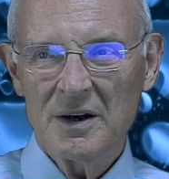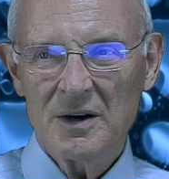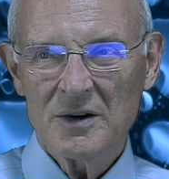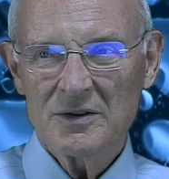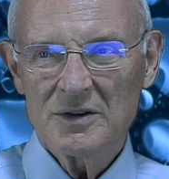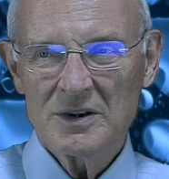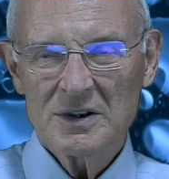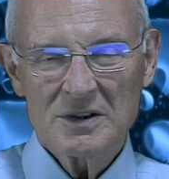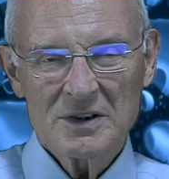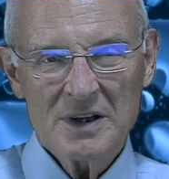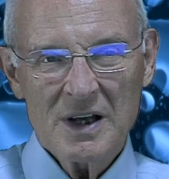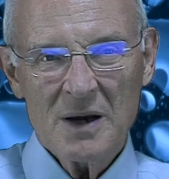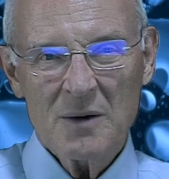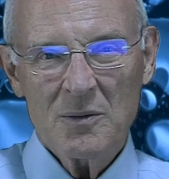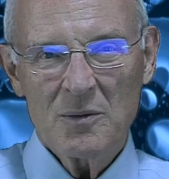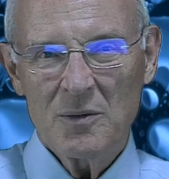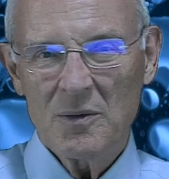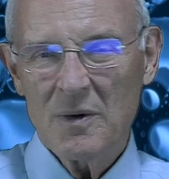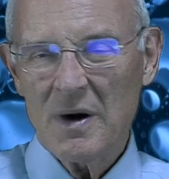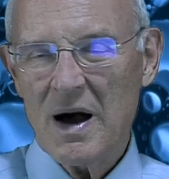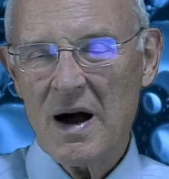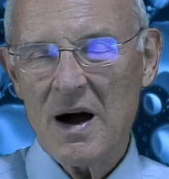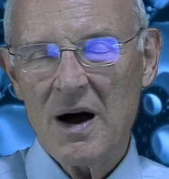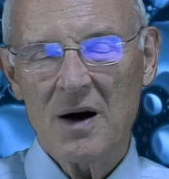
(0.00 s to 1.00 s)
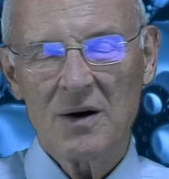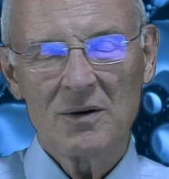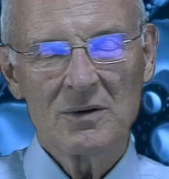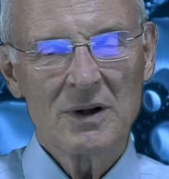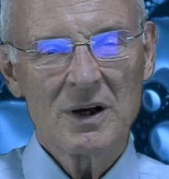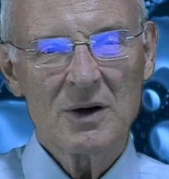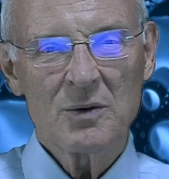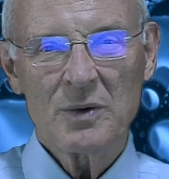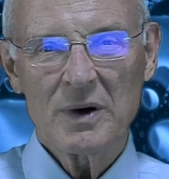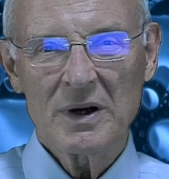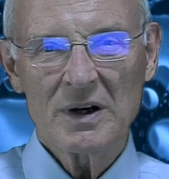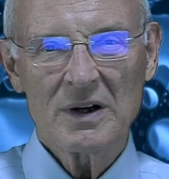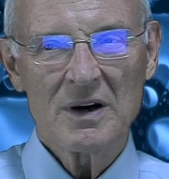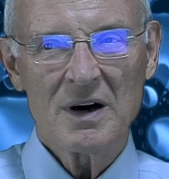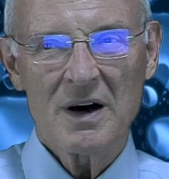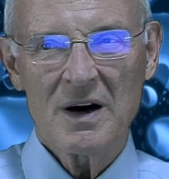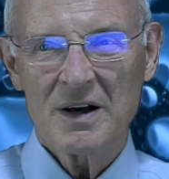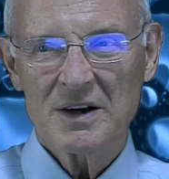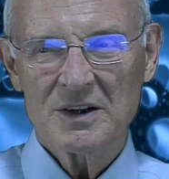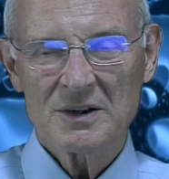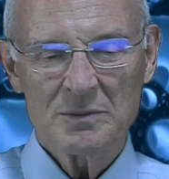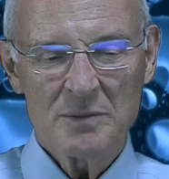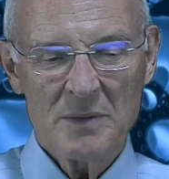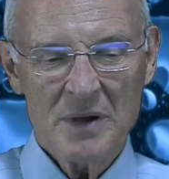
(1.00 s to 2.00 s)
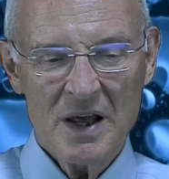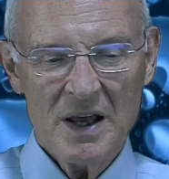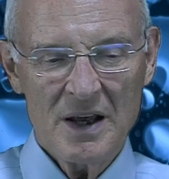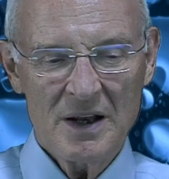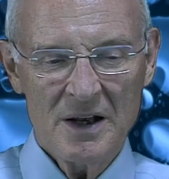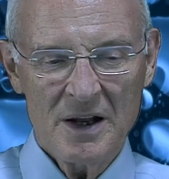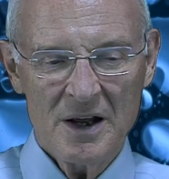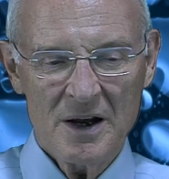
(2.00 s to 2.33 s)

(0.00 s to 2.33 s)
just think, wow, look what God has made